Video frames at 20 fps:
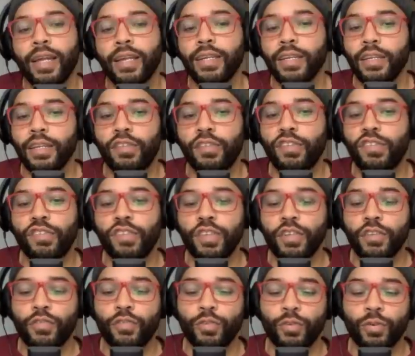needed to
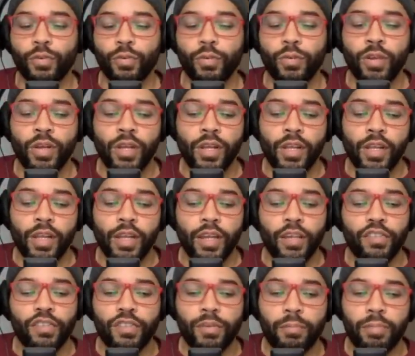see through
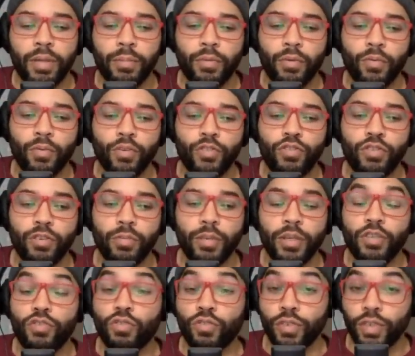and some people want you to
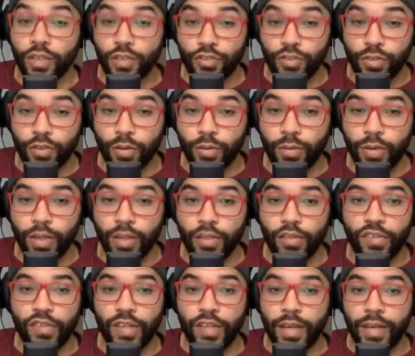be traditional and
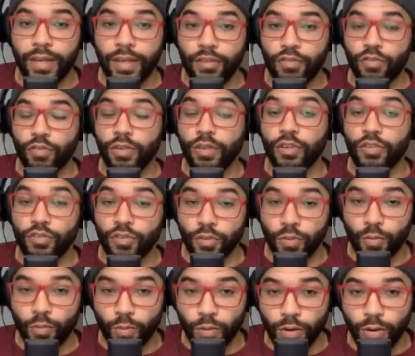stay in that
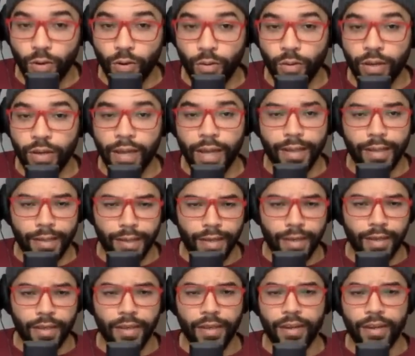traditional role. And I get it. Here